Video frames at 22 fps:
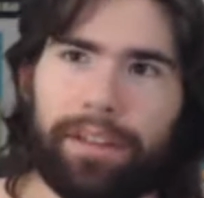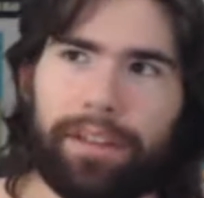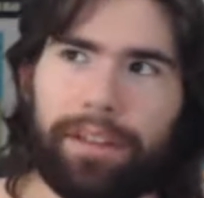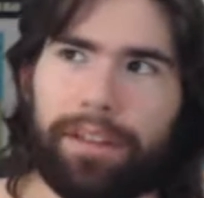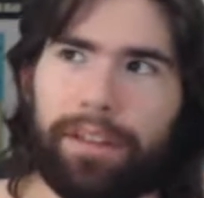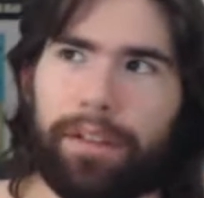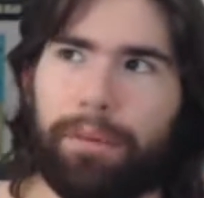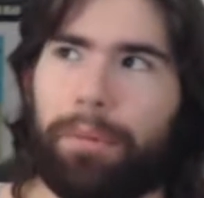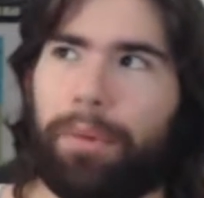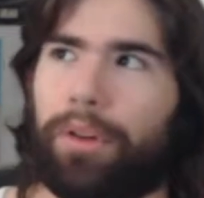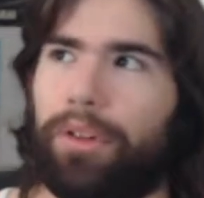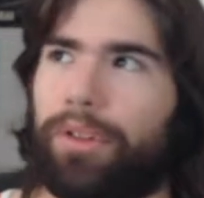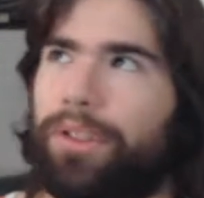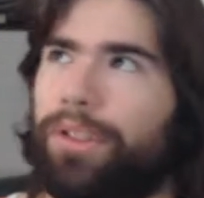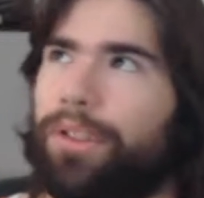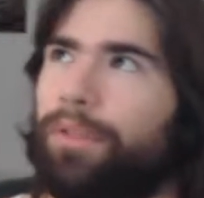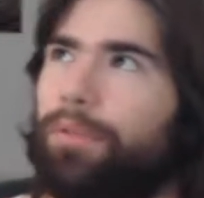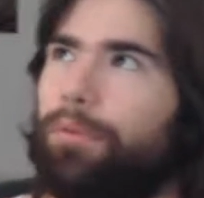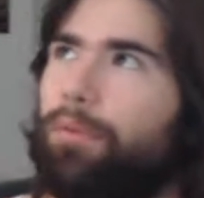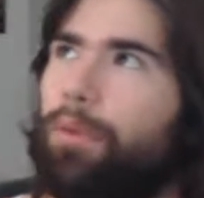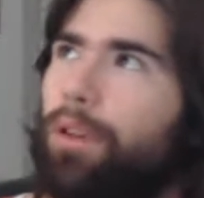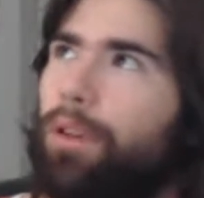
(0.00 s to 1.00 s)
the most
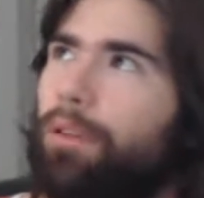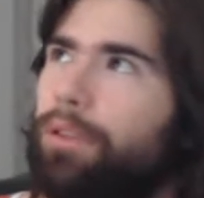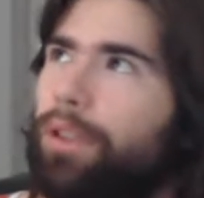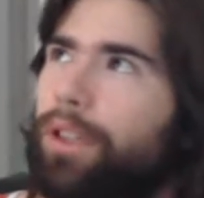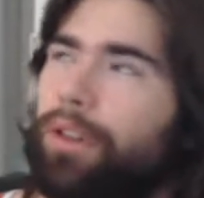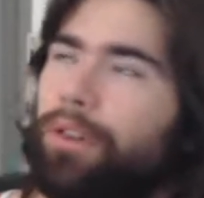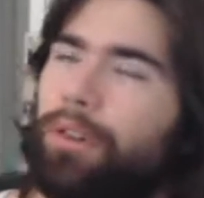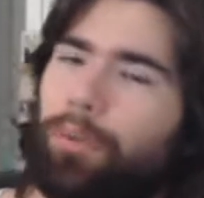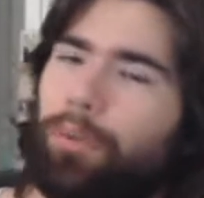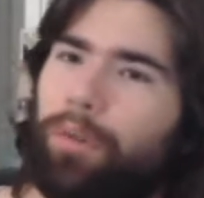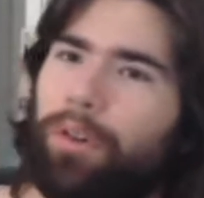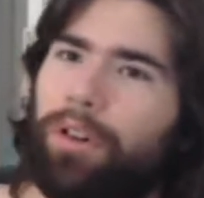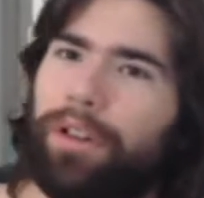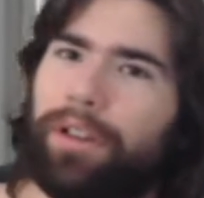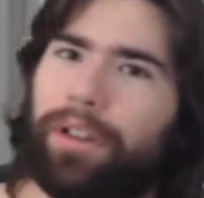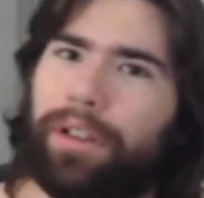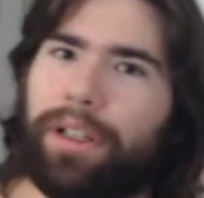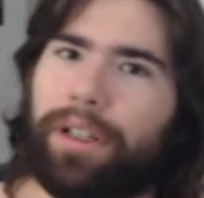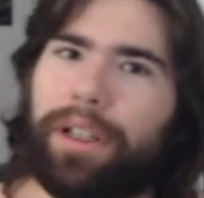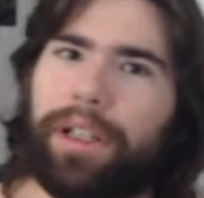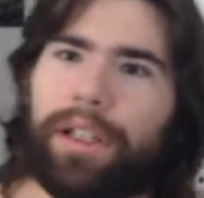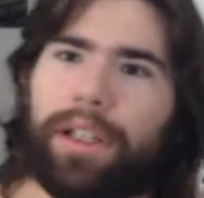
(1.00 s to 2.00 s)
well known
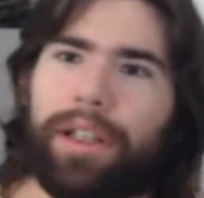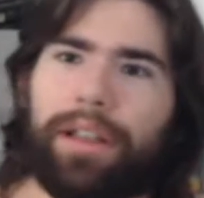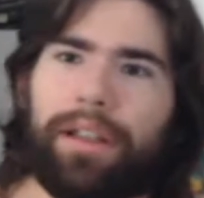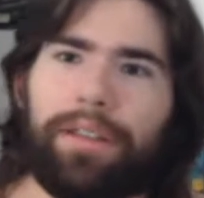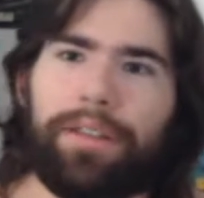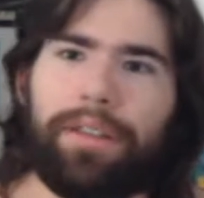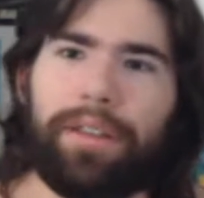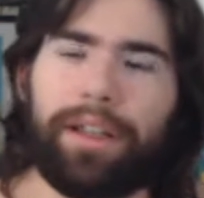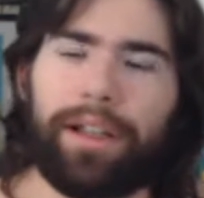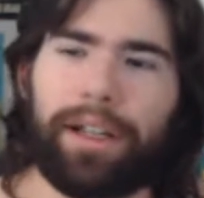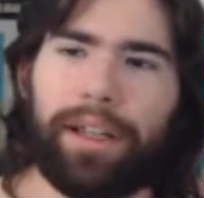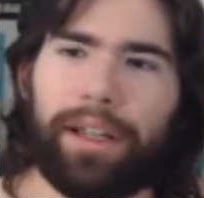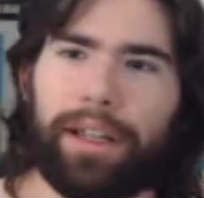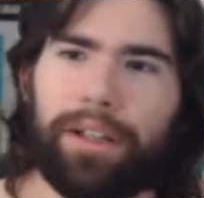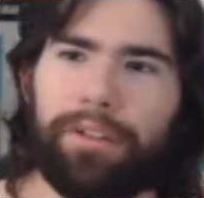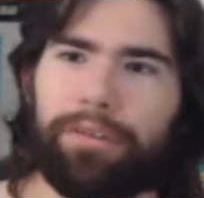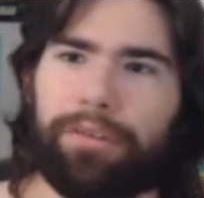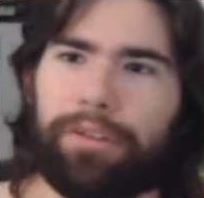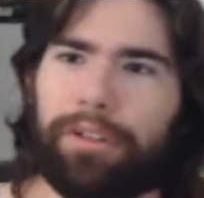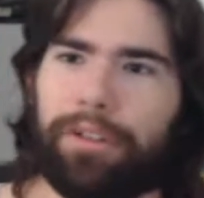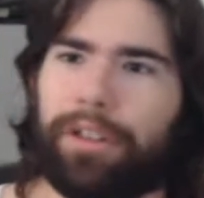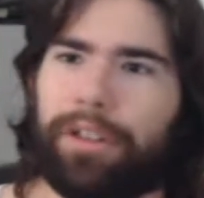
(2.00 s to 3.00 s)
one that
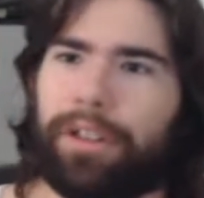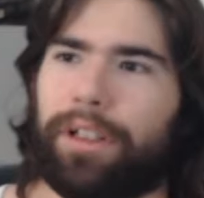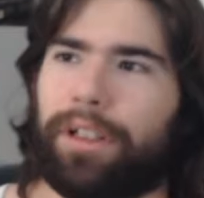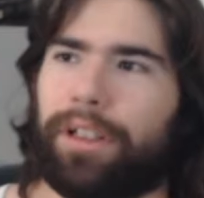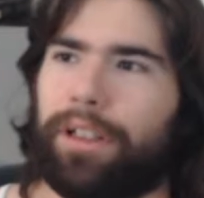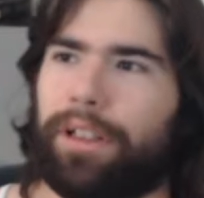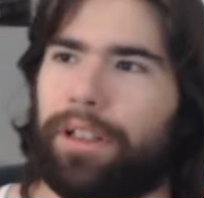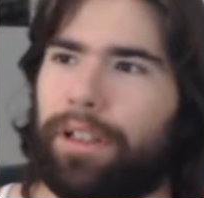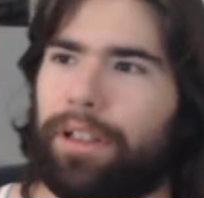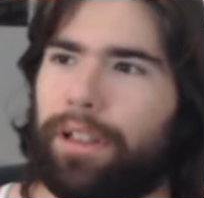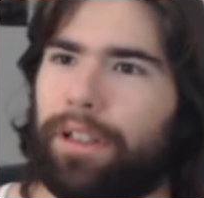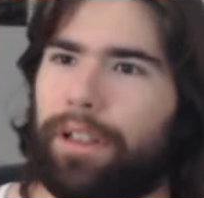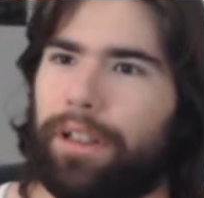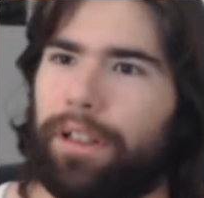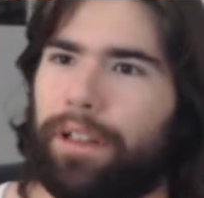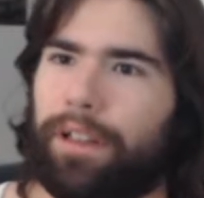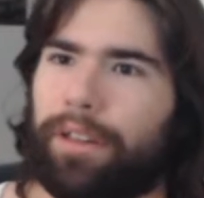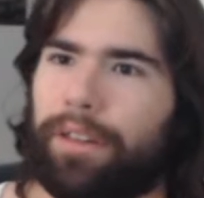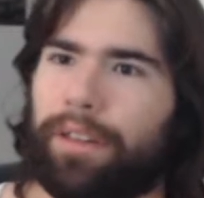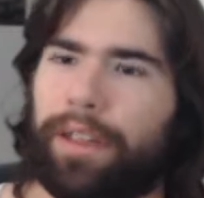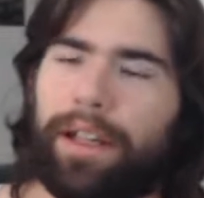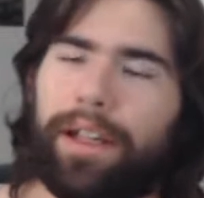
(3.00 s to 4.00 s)

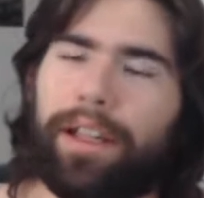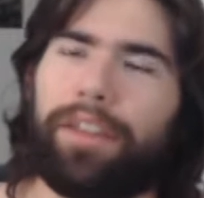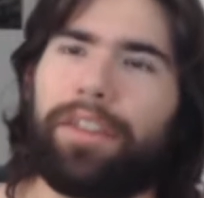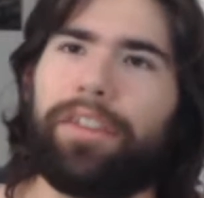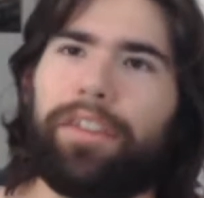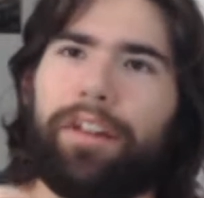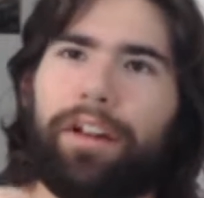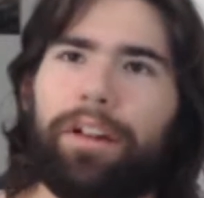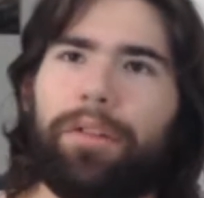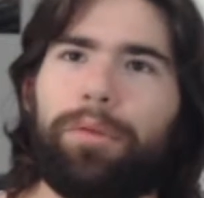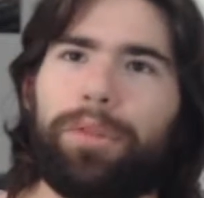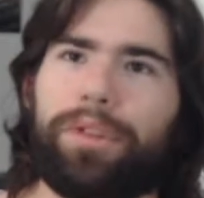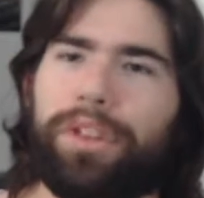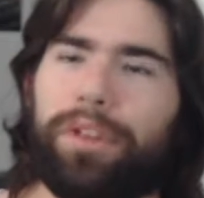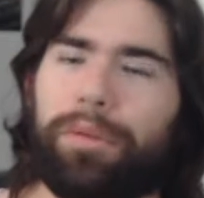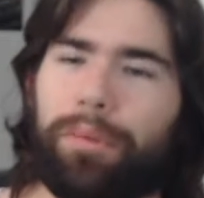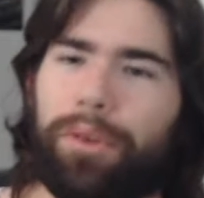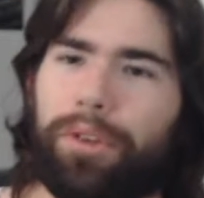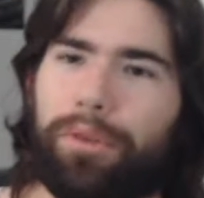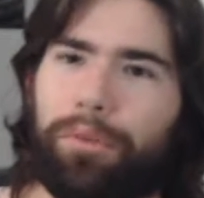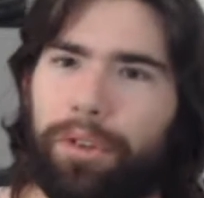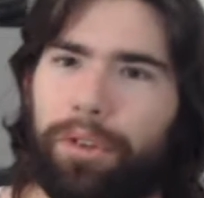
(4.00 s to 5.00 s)
I thought was the
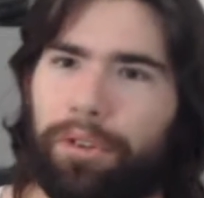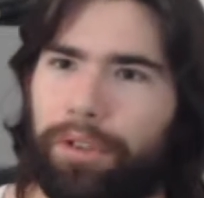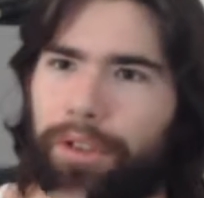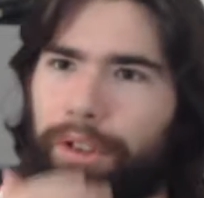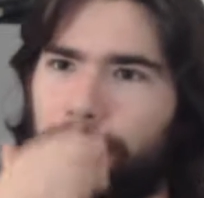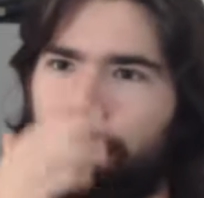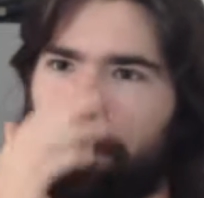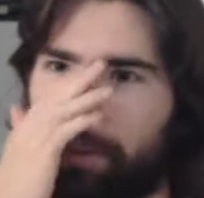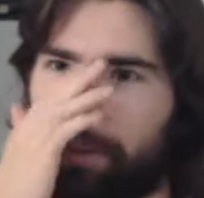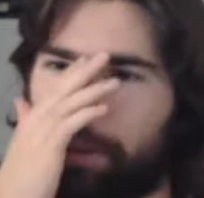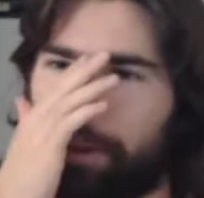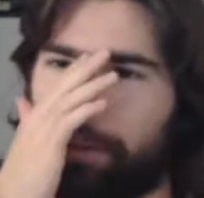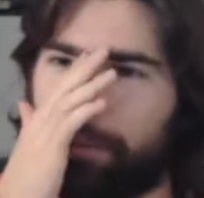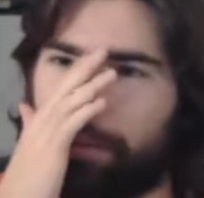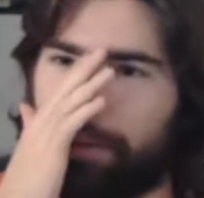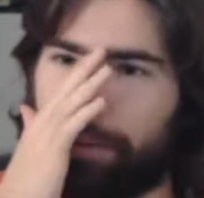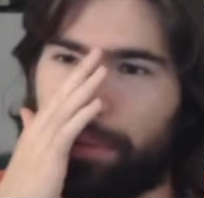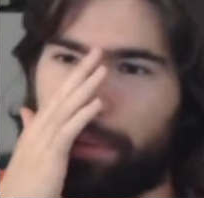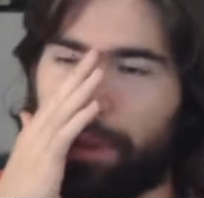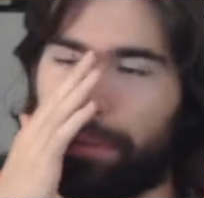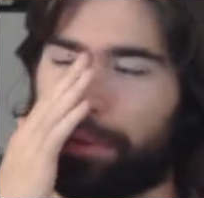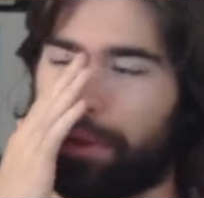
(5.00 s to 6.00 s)
most well known one,
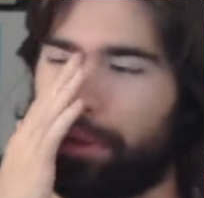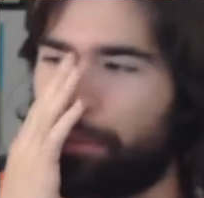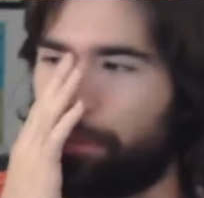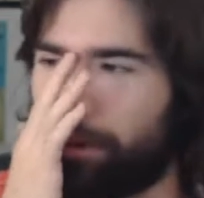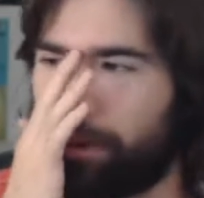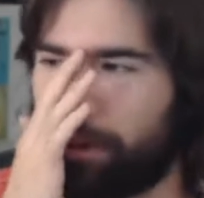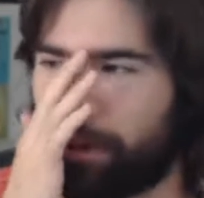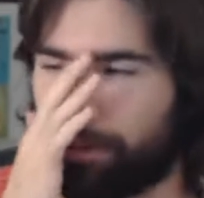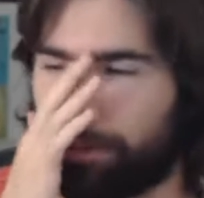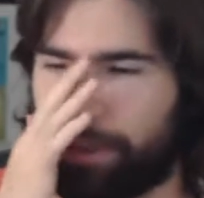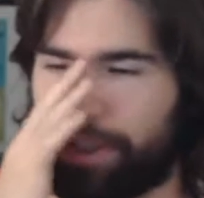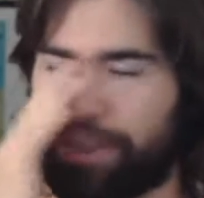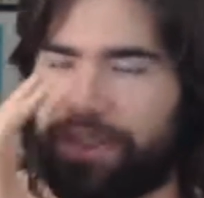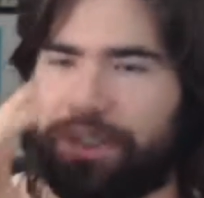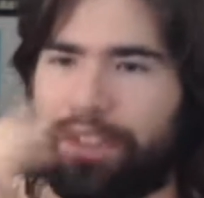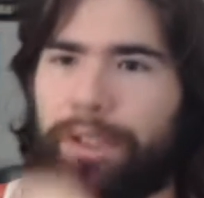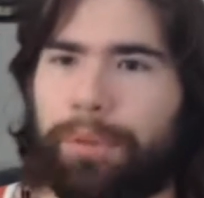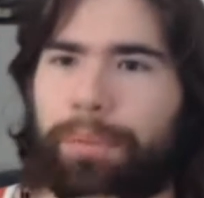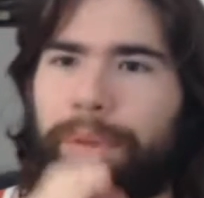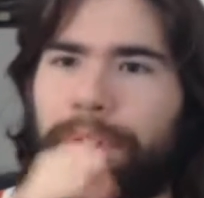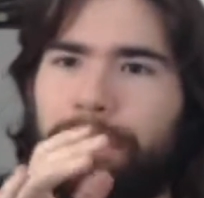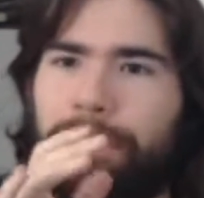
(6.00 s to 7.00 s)
maybe I'm wrong, but
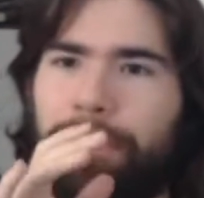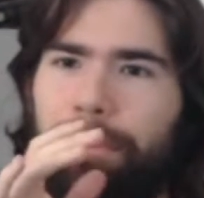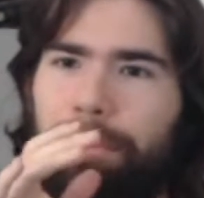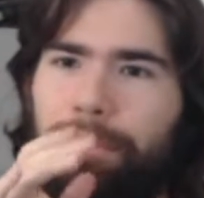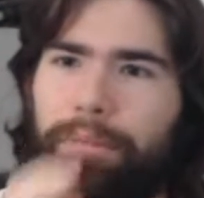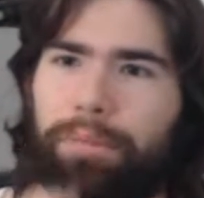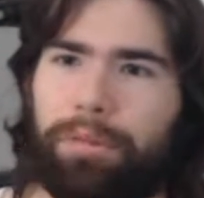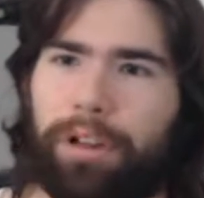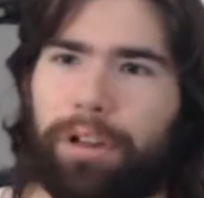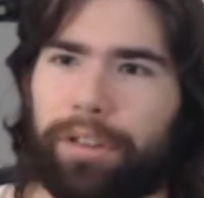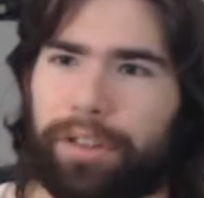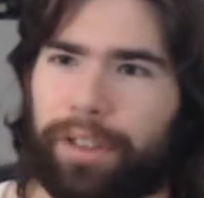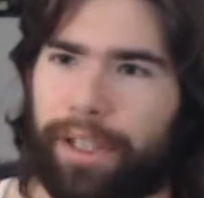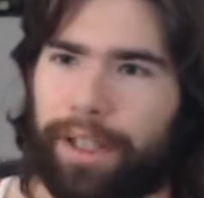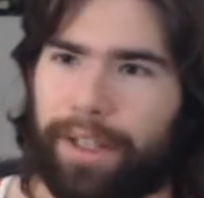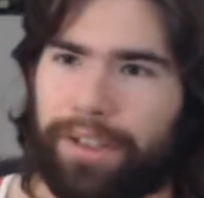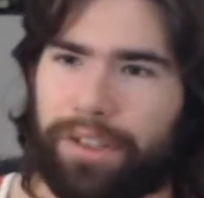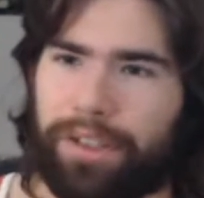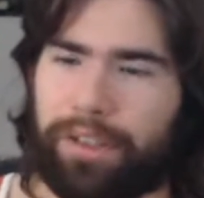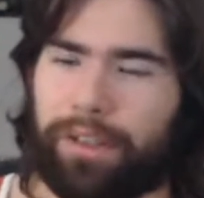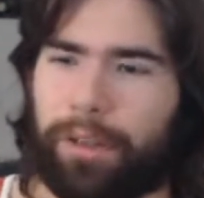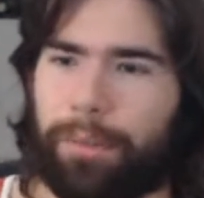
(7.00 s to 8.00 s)
CP
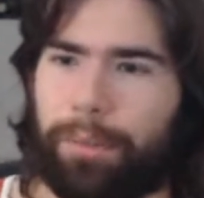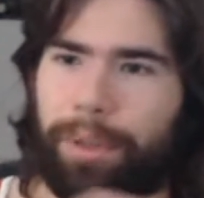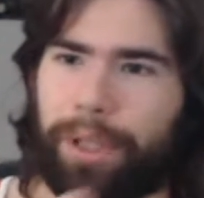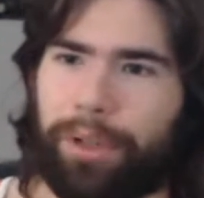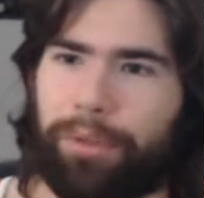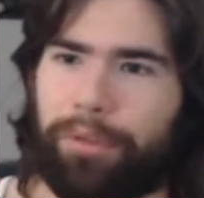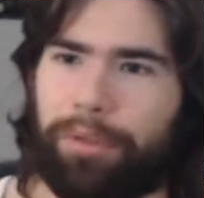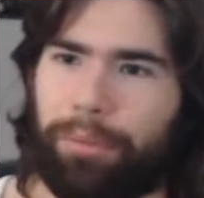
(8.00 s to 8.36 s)
Broadcast, Club Penguin